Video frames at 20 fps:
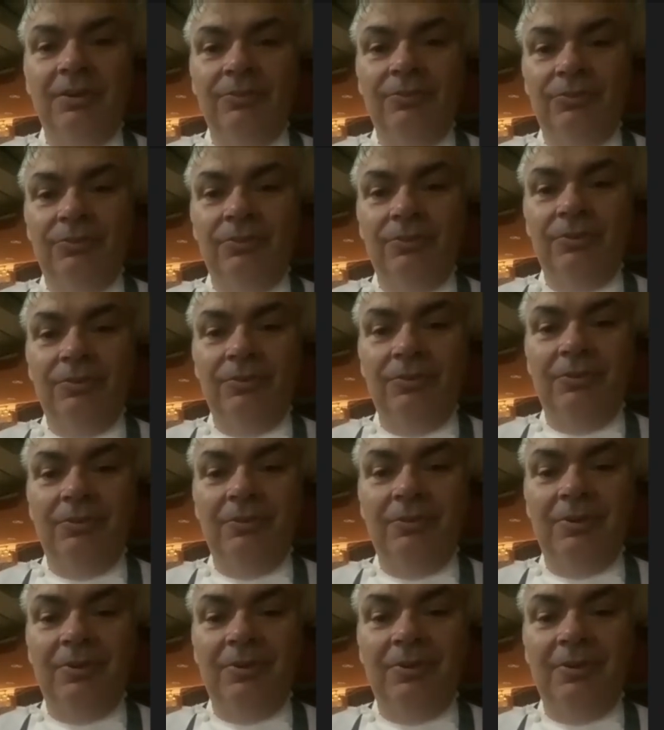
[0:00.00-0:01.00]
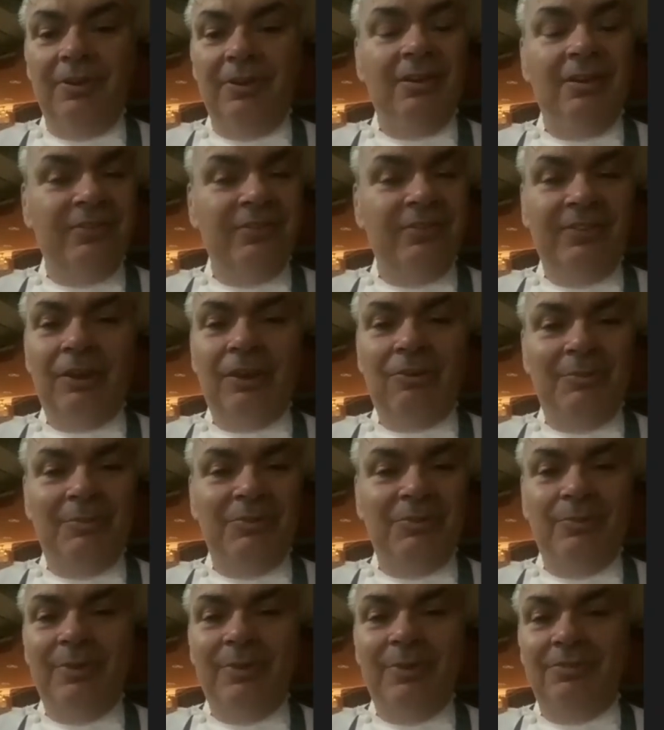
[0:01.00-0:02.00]
So Instagram
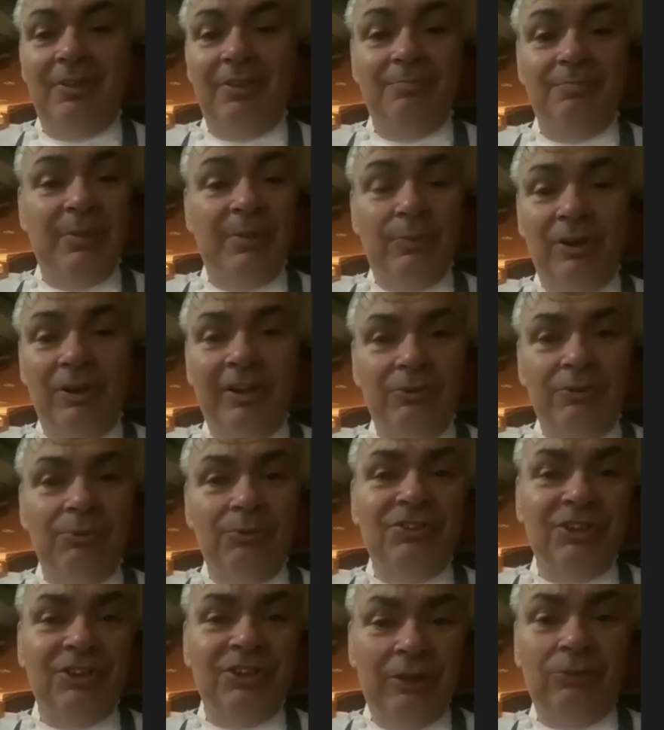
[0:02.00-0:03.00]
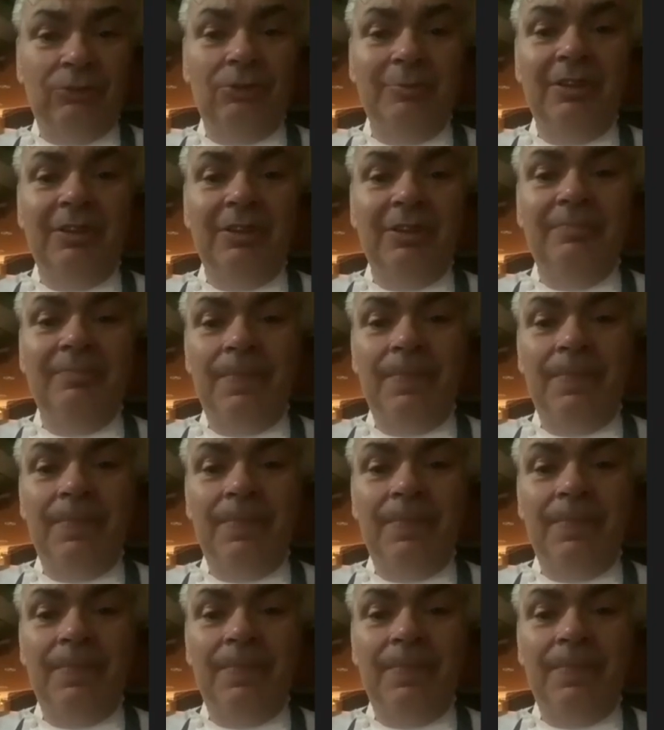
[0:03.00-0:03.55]
is the best, and people can reach out to me.